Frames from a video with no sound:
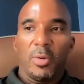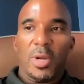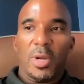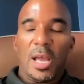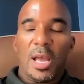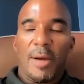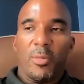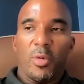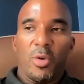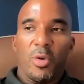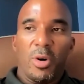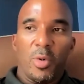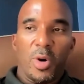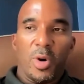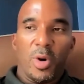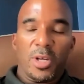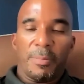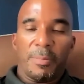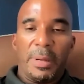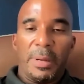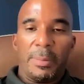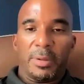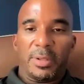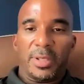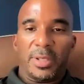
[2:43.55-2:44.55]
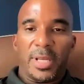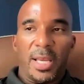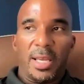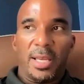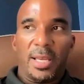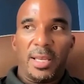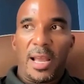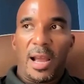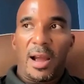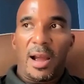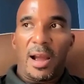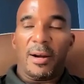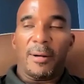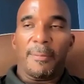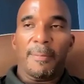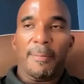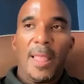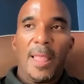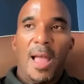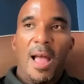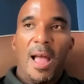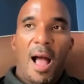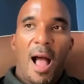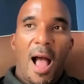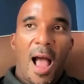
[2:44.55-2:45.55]
We have more and more young people taking our
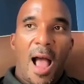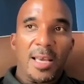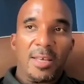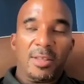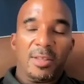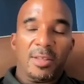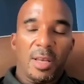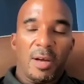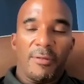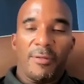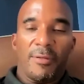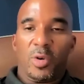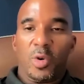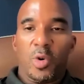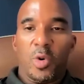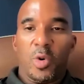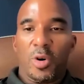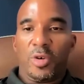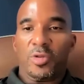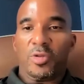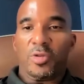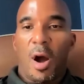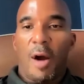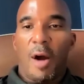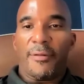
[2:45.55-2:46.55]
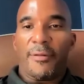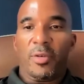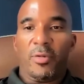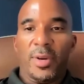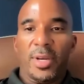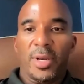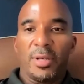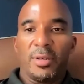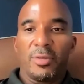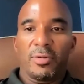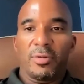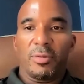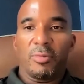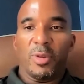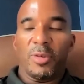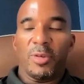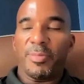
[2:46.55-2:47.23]
highest level course offerings.